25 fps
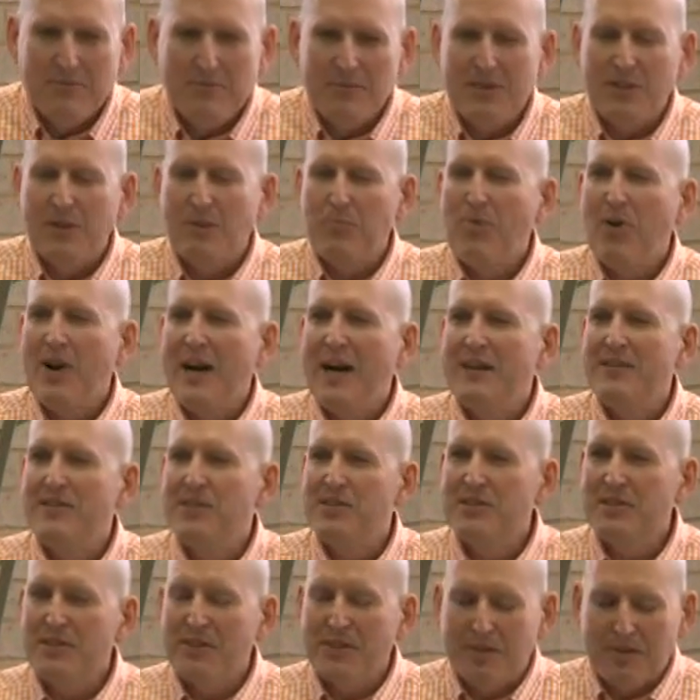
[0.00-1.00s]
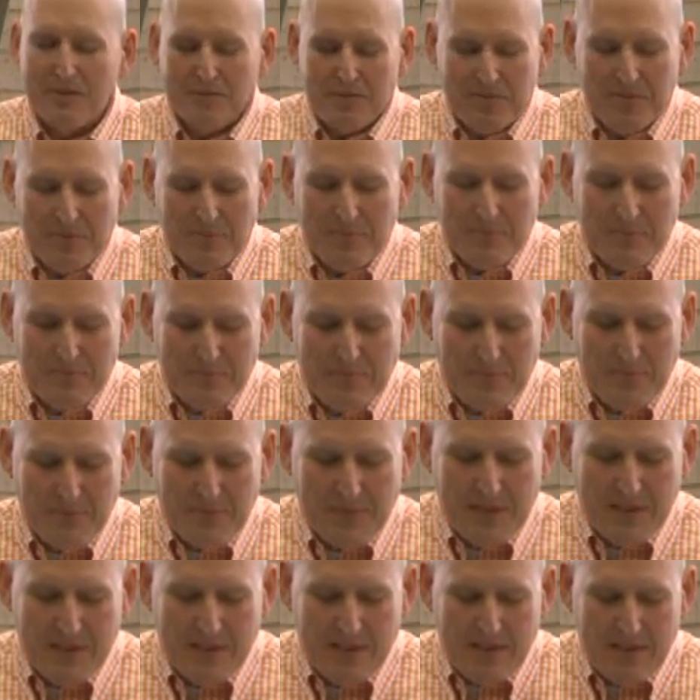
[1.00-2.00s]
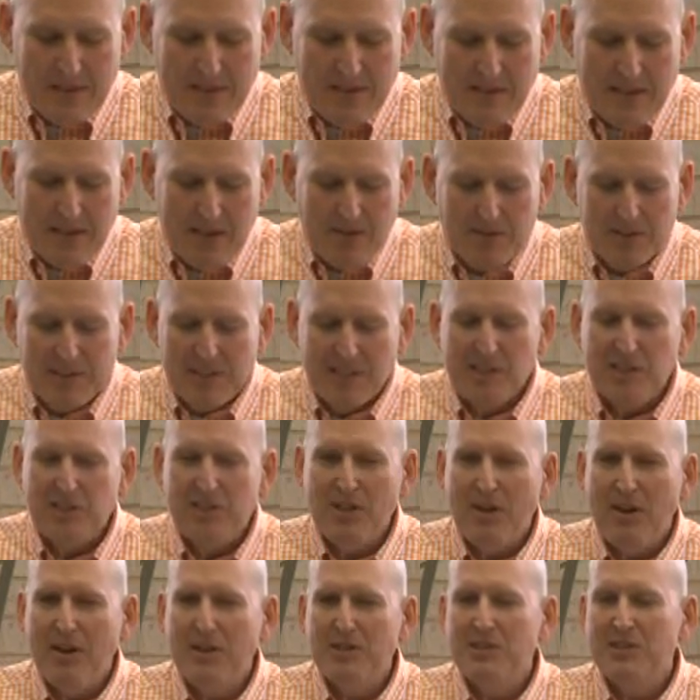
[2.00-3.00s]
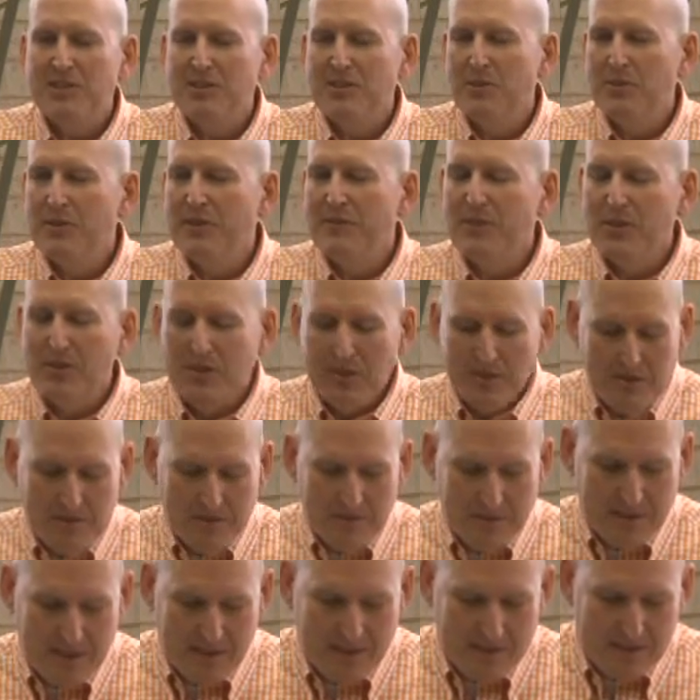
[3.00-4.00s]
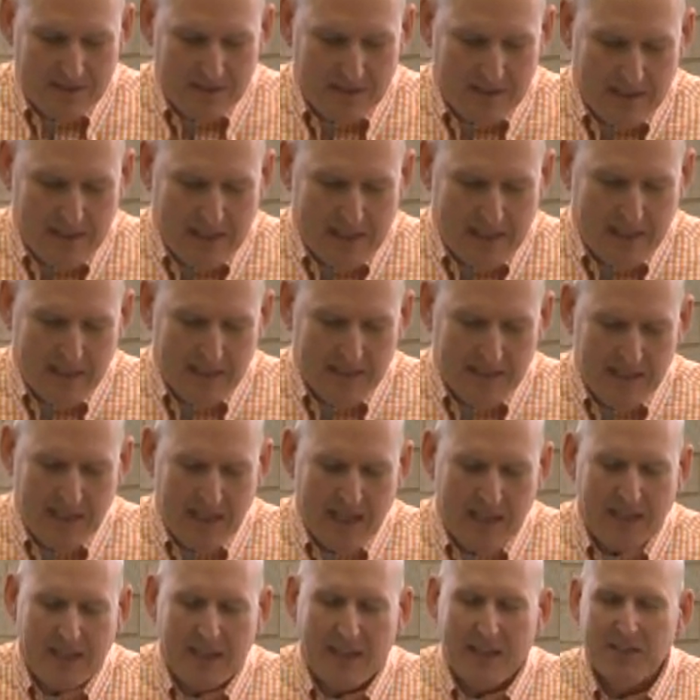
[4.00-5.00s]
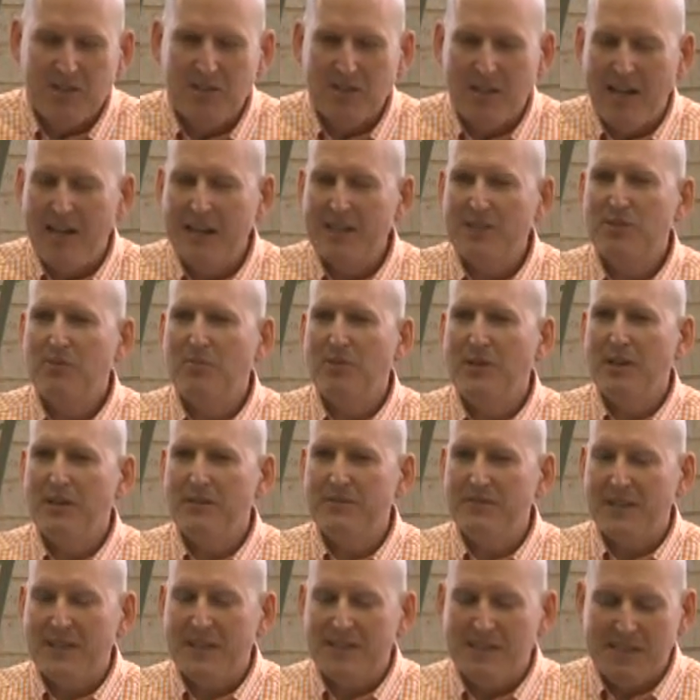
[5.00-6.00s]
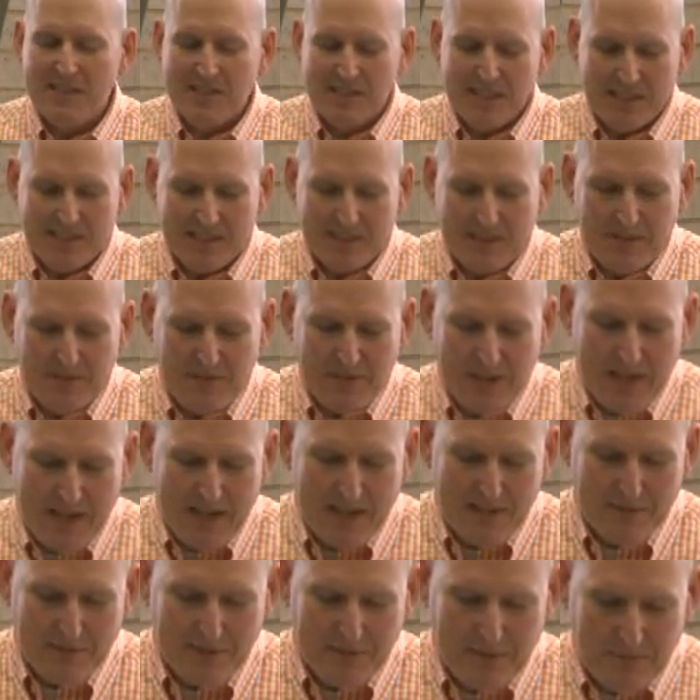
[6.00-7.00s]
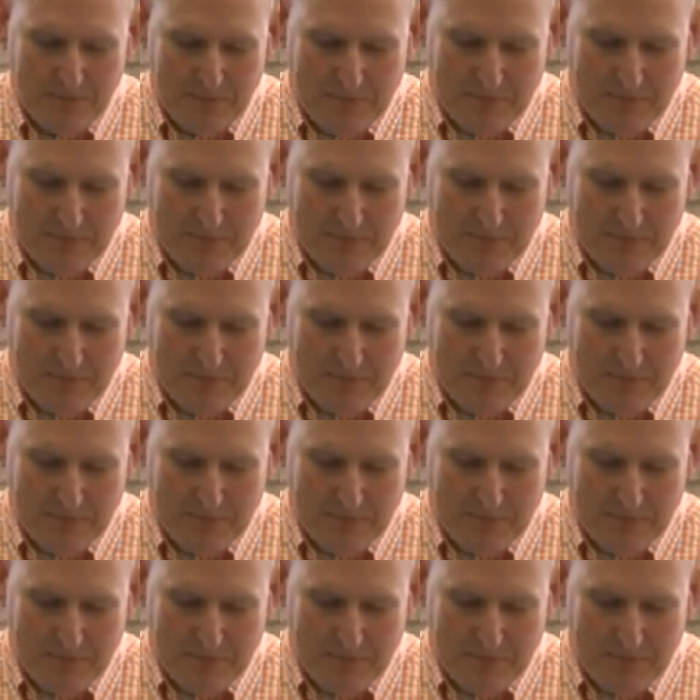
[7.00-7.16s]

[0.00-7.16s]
They were proud to serve. They were discharged in Louisville, Kentucky on July 12, 1865,